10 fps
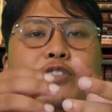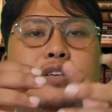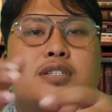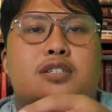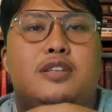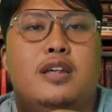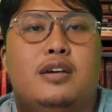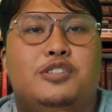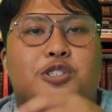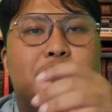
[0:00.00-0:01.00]
this
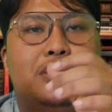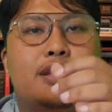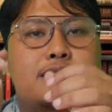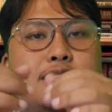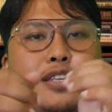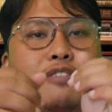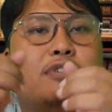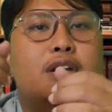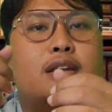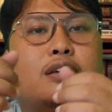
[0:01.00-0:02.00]
deduction can
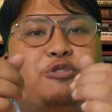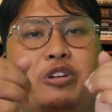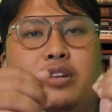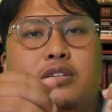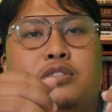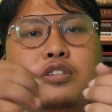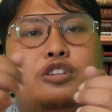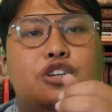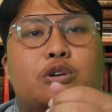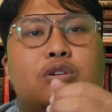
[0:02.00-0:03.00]
significantly reduce
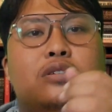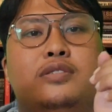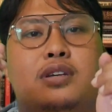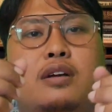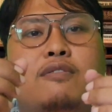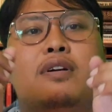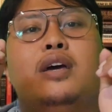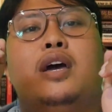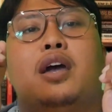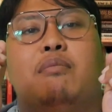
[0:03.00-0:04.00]
your
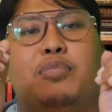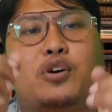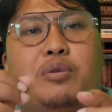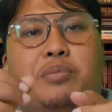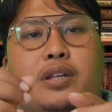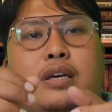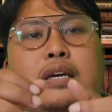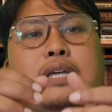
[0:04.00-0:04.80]
self-employment